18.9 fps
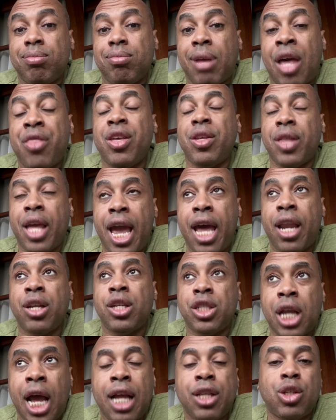I think they had a
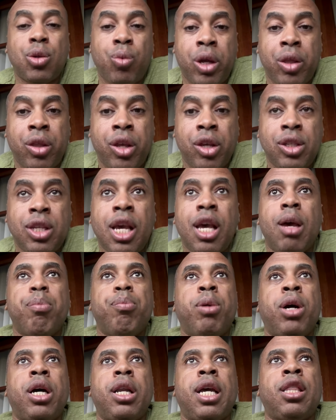shot to win this,
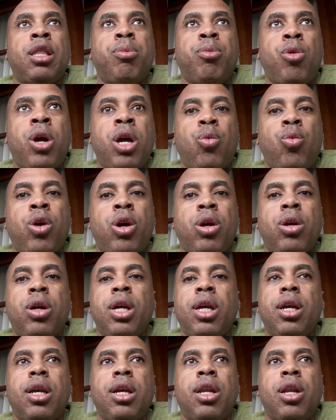but at the point where
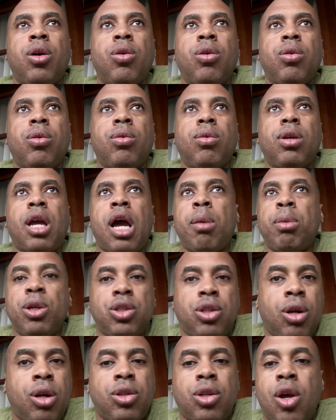you know Kamo
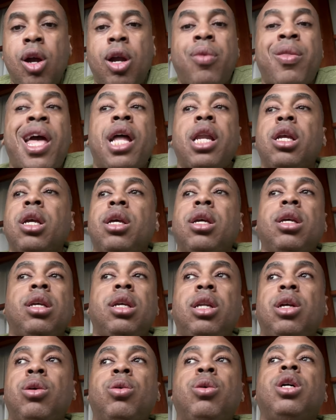started talking that
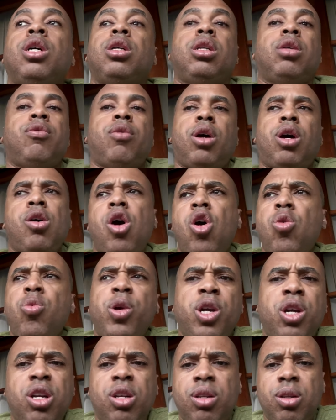you know that, oh we're
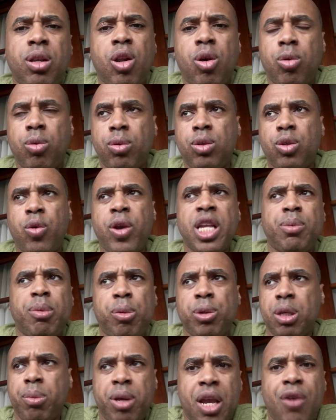gonna you know trans people should be